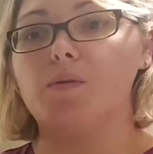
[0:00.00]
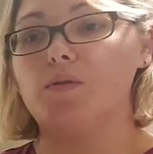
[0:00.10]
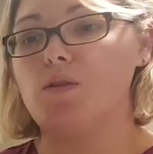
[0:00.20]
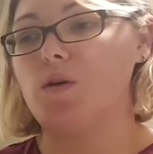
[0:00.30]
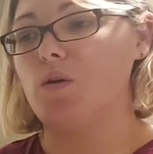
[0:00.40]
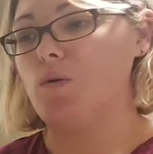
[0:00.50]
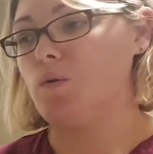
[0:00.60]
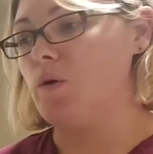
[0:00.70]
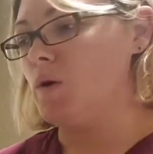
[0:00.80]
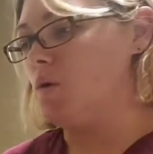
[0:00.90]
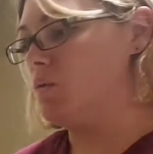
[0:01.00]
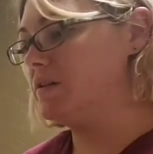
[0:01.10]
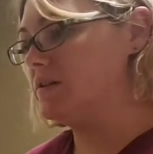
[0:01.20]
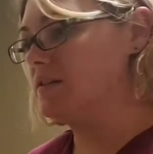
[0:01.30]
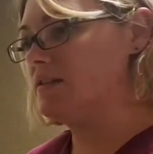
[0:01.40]
So
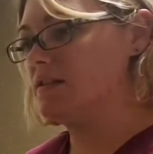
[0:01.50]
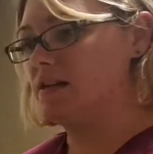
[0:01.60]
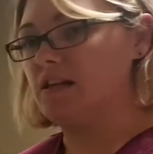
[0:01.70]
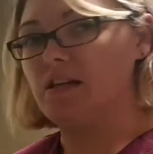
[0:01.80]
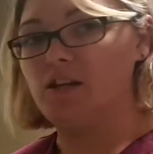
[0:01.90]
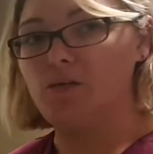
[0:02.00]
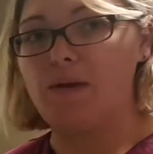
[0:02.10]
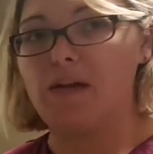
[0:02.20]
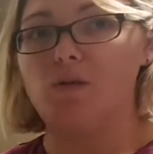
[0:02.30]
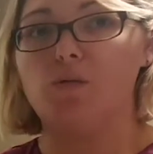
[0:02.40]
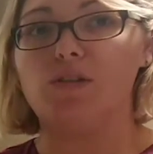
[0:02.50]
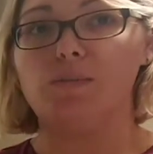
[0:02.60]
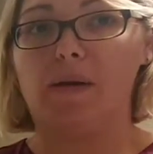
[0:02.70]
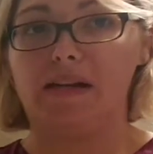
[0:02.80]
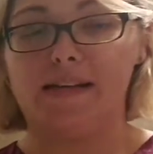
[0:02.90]
once this is done incubating, we'll
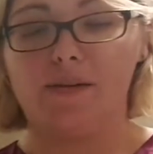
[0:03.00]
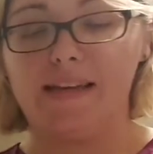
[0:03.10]
spin it down